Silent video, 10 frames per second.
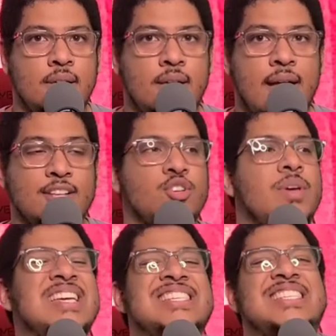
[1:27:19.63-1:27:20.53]
And so
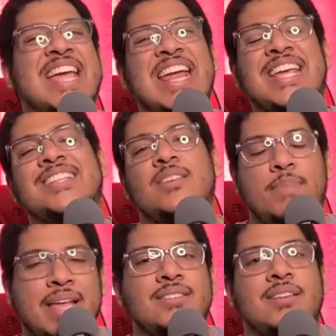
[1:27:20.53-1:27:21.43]
he stayed
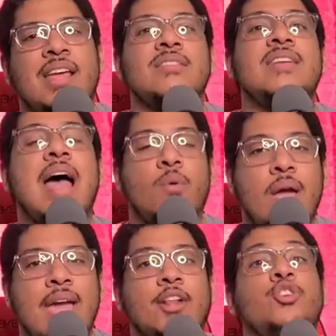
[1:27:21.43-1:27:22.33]
independent in that
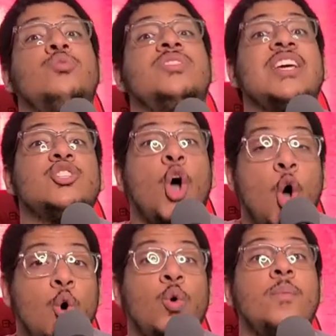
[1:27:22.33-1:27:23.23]
way and used his
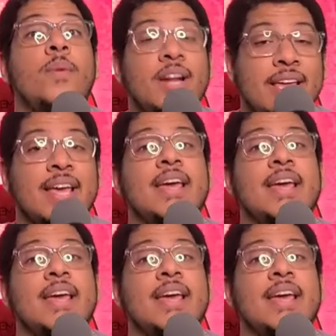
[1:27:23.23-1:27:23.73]
own money.